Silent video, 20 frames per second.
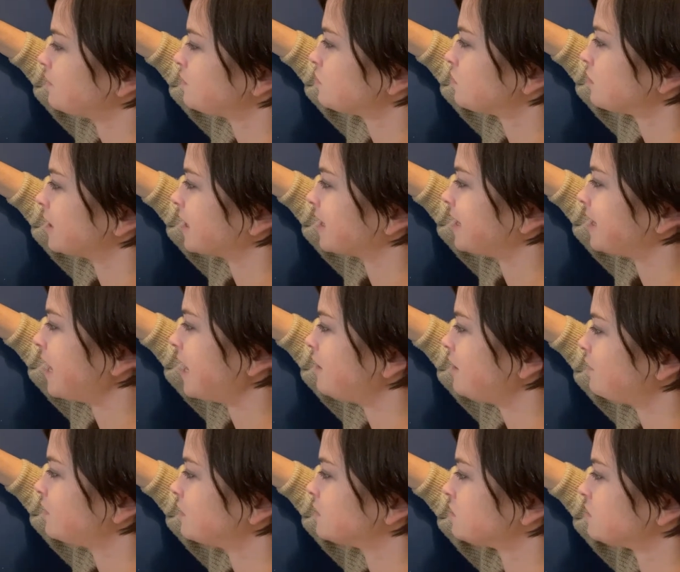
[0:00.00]
drawn like an
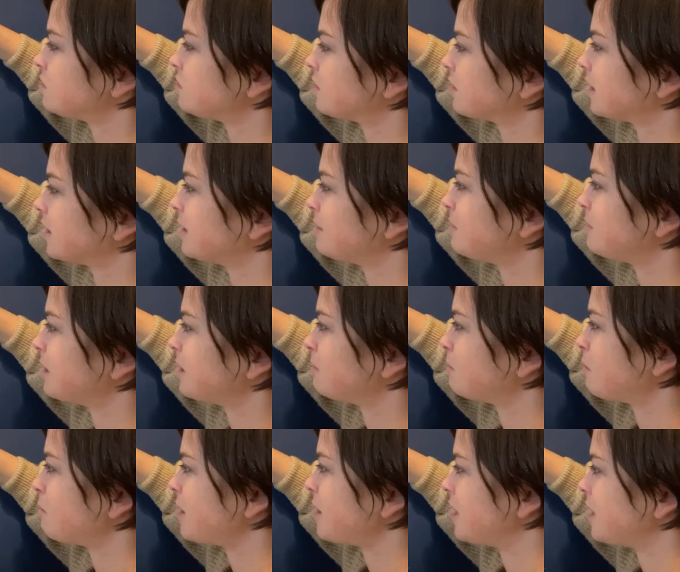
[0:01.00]
elephant's trunk in the middle of
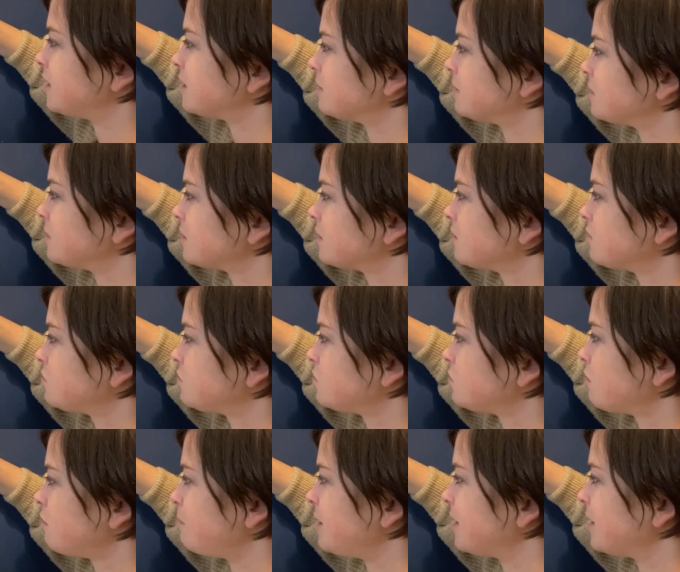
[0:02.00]
my page. I'm just going to draw
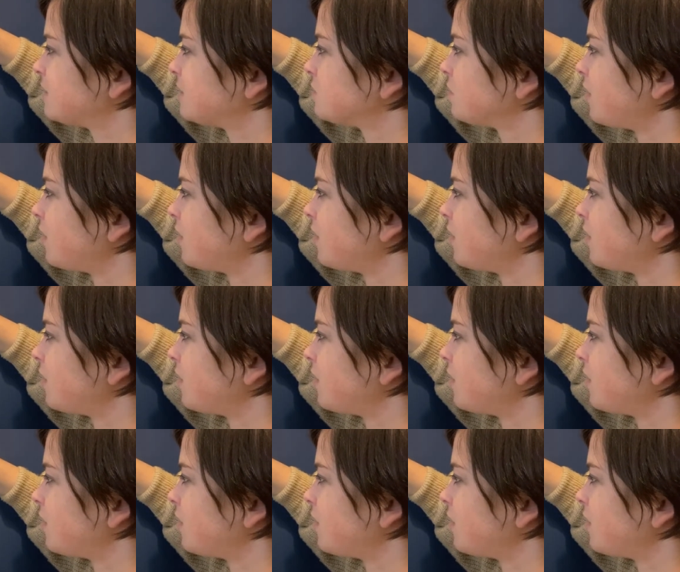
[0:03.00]
a big sort